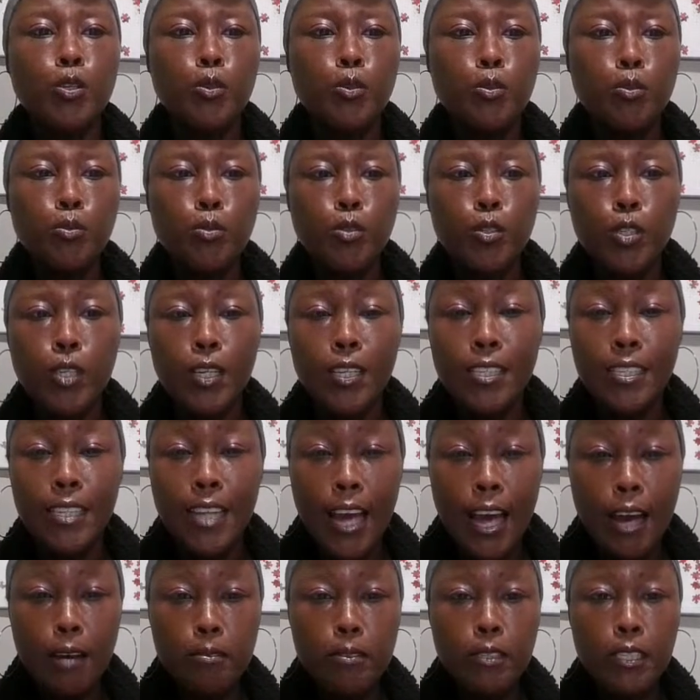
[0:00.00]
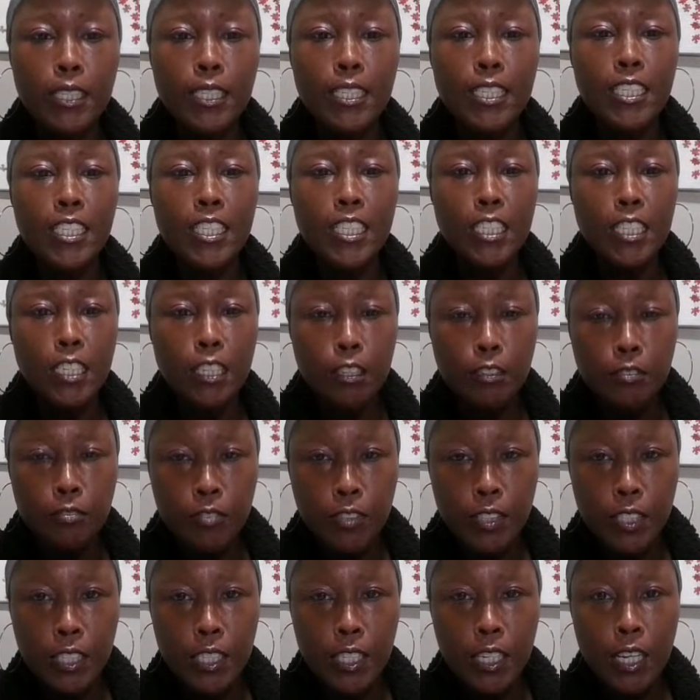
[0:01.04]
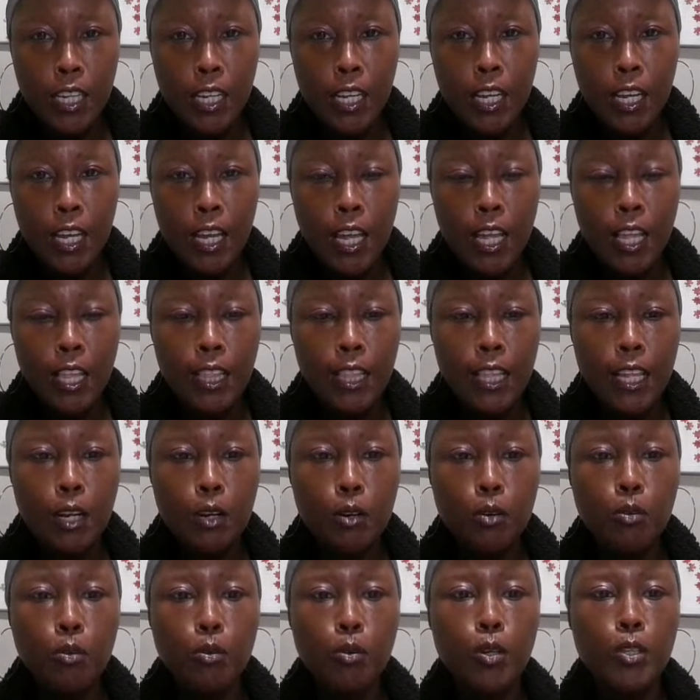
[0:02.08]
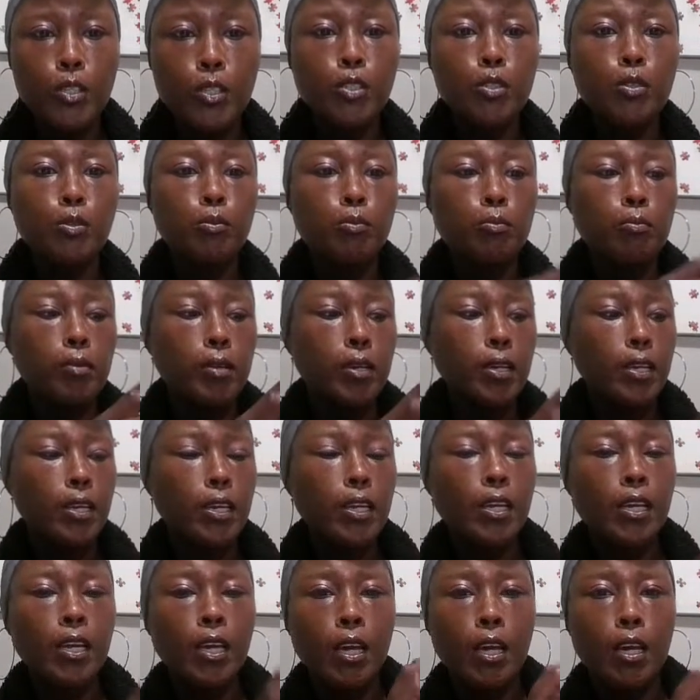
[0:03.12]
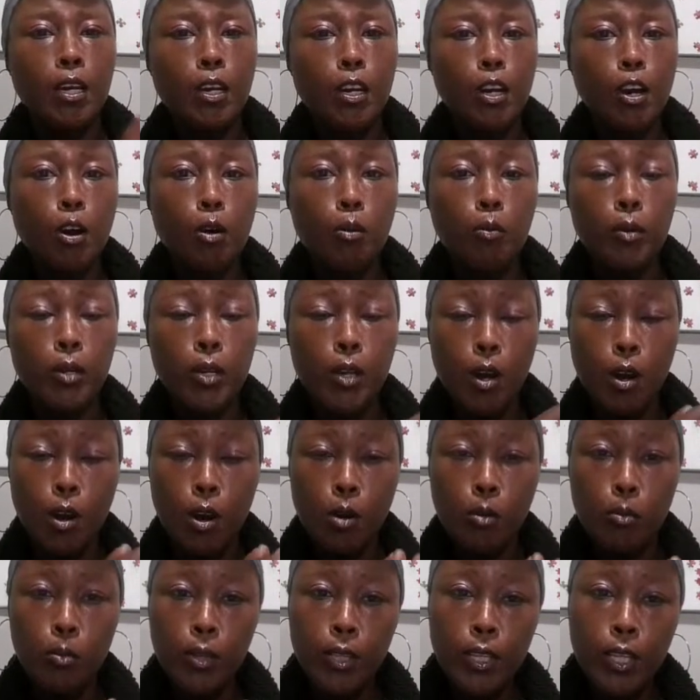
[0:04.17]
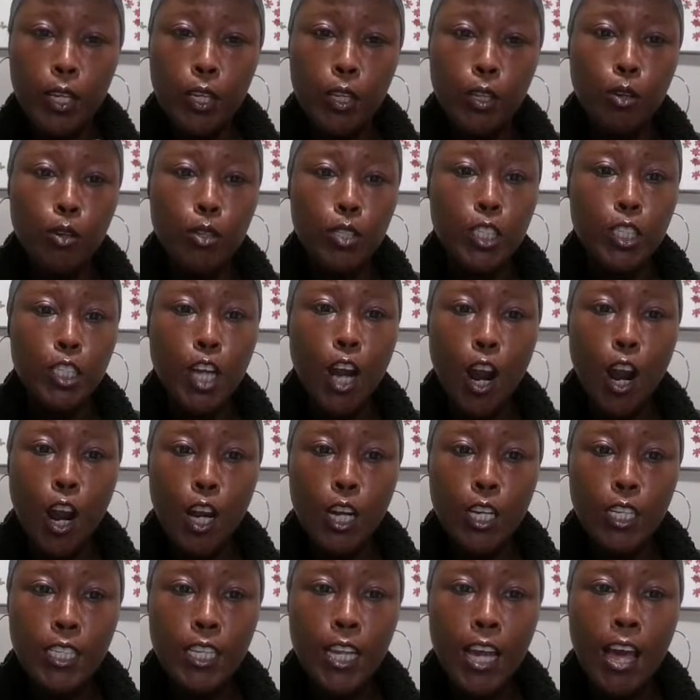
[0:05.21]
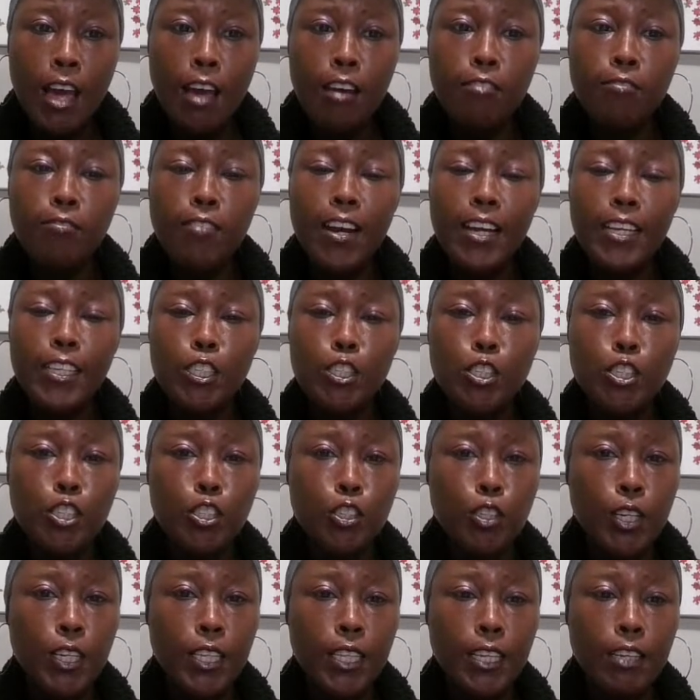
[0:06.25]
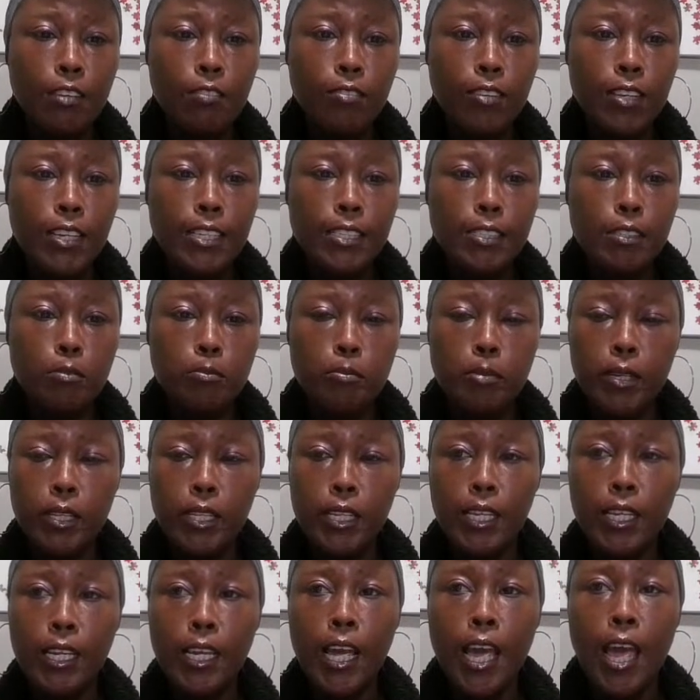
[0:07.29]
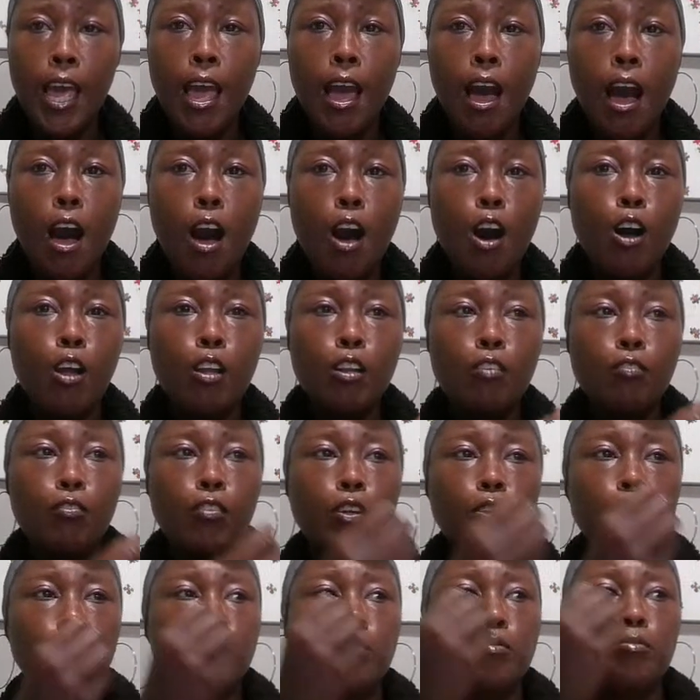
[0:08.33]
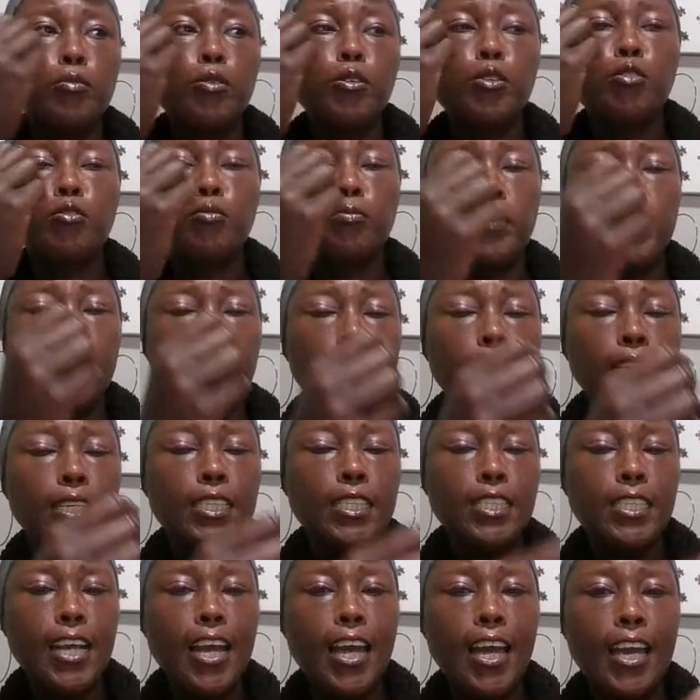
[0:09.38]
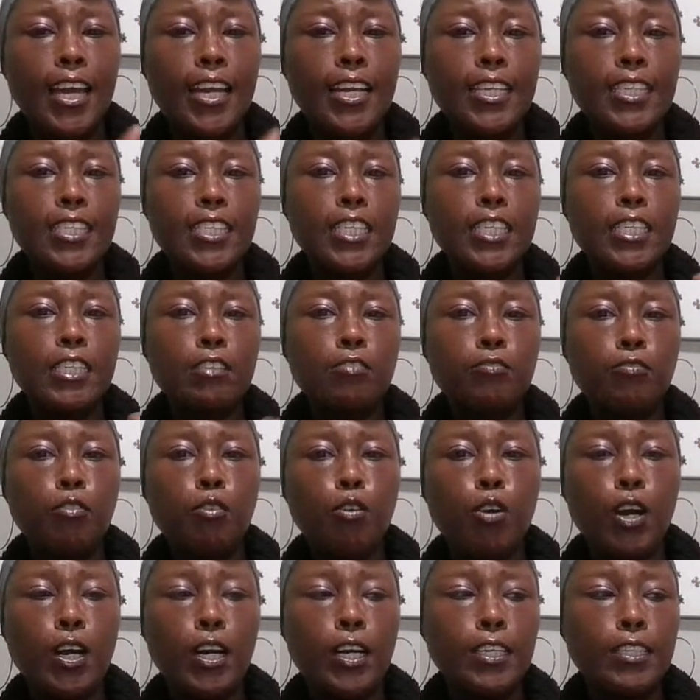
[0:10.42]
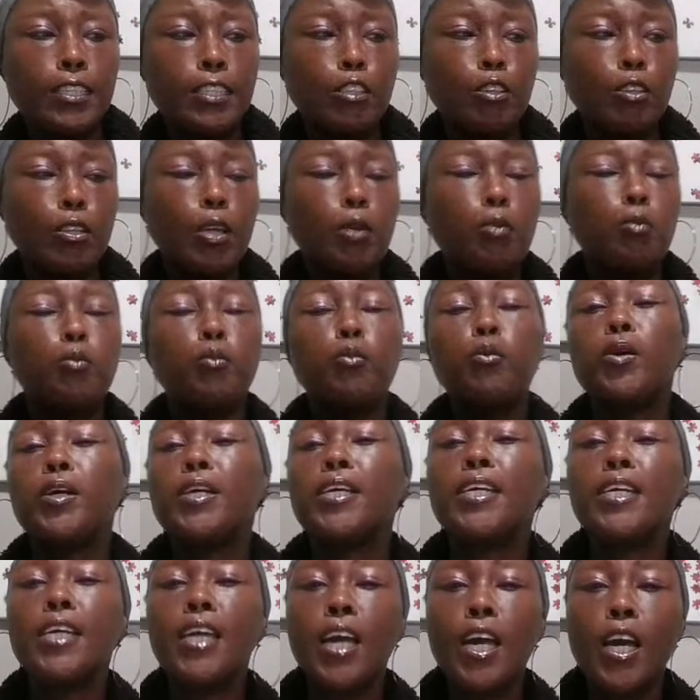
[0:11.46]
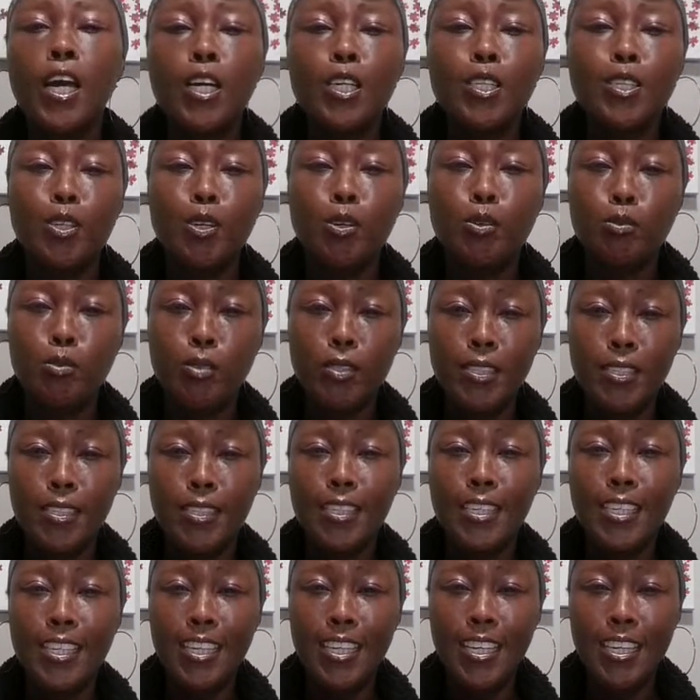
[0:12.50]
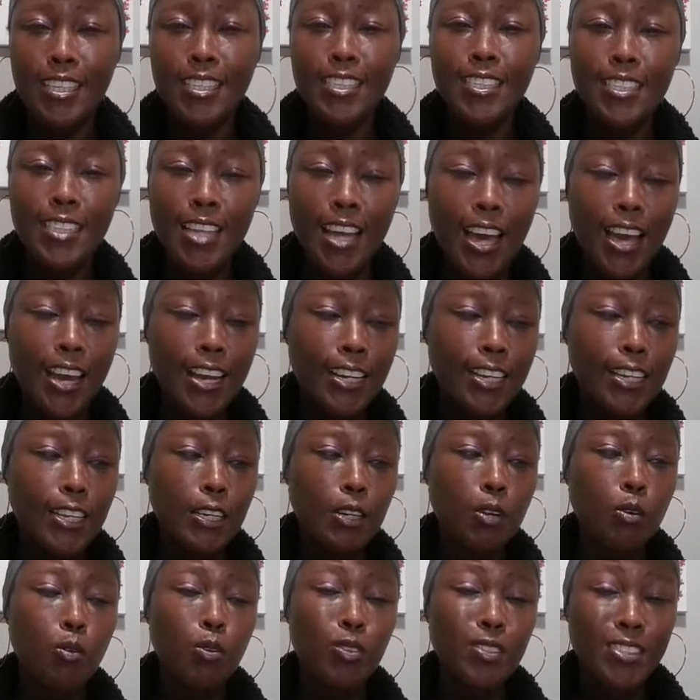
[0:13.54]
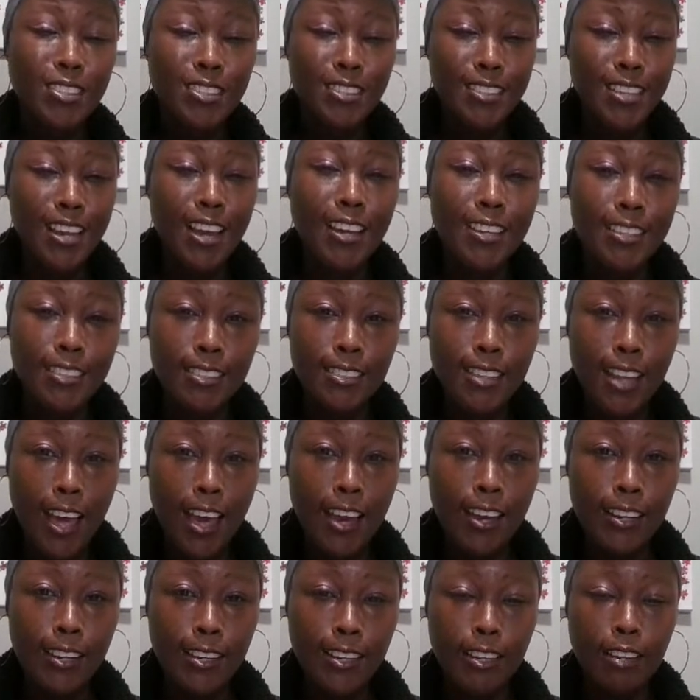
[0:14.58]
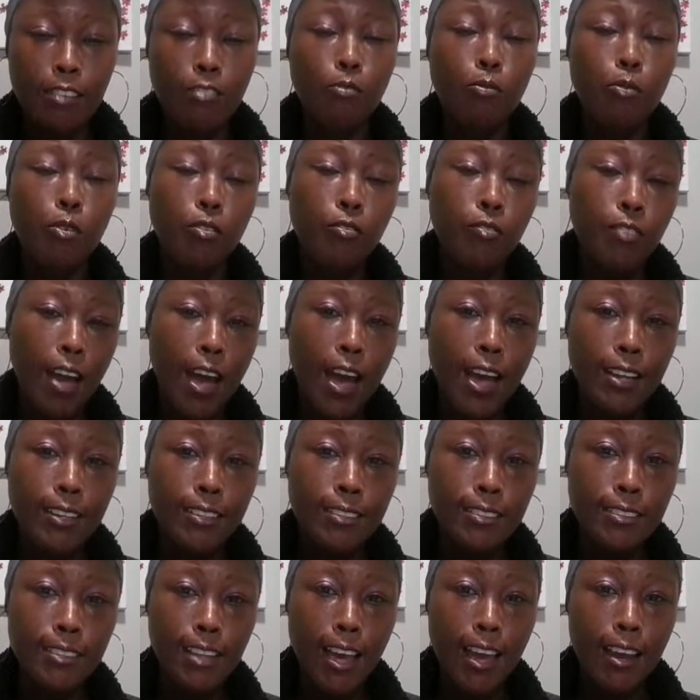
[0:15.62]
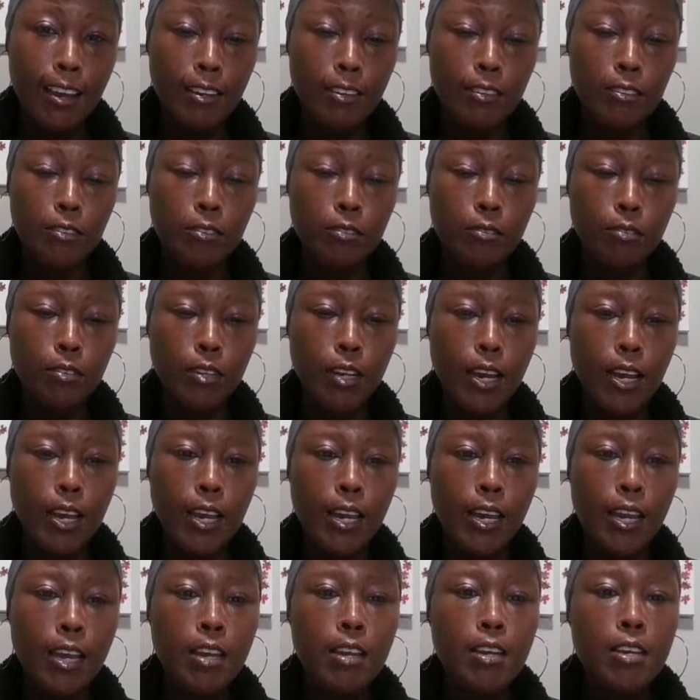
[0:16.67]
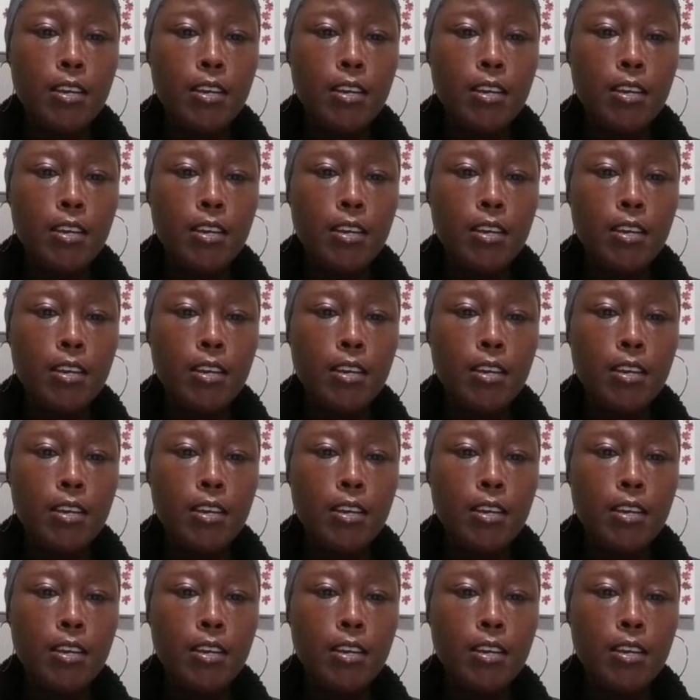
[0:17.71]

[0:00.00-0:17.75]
you to adapt to the shifts that are going to be going on within your chart, finding strength and flexibility. All of this movement and change is for us so that we don't get stagnant or stay stagnant if we've gotten stagnant. Okay.